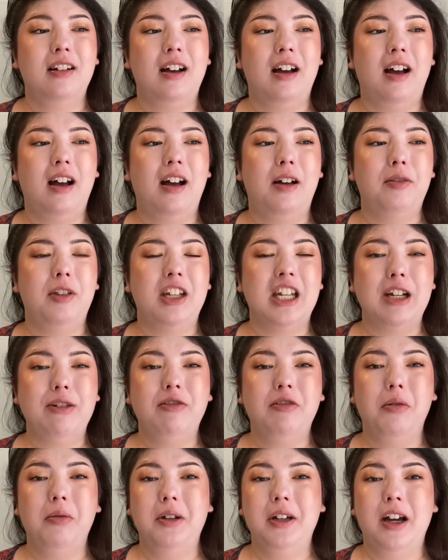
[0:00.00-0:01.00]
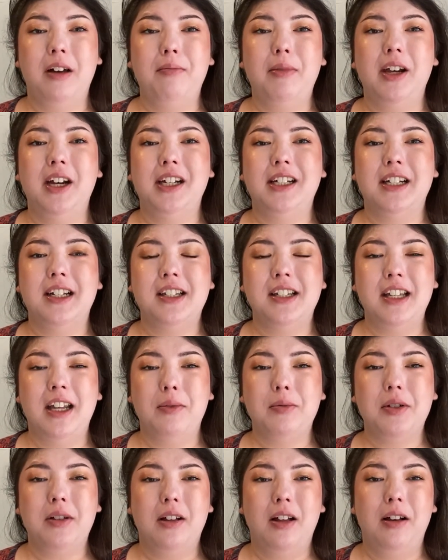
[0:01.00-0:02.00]
the night before we got married at
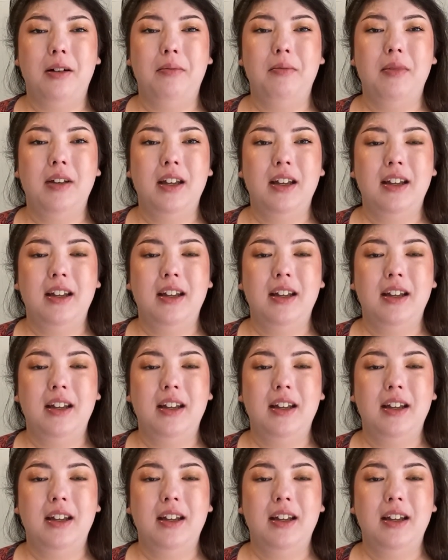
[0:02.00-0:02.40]
Sam's Club